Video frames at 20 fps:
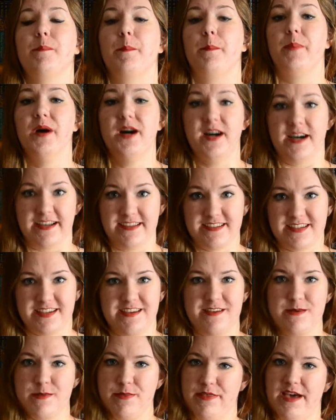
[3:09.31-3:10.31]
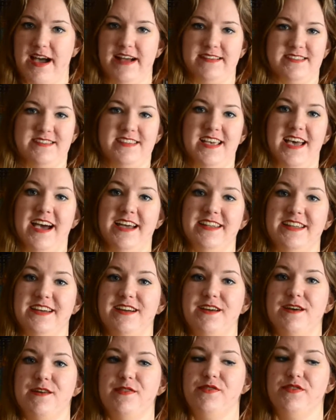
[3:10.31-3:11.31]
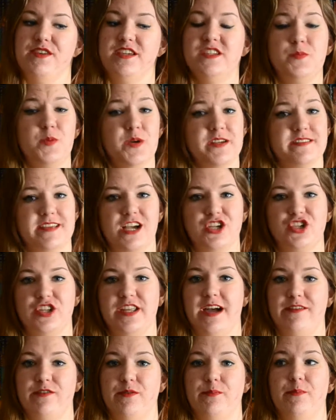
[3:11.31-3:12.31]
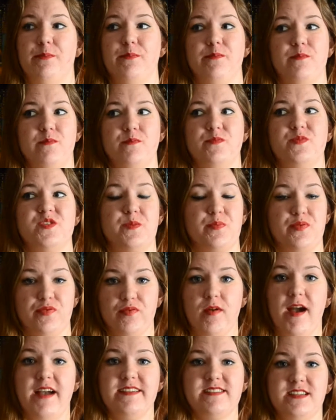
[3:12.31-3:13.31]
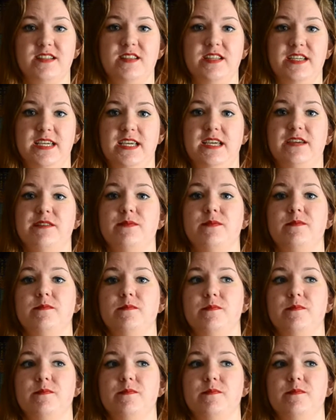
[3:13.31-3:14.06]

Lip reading: But, that said, these books actually have a surprisingly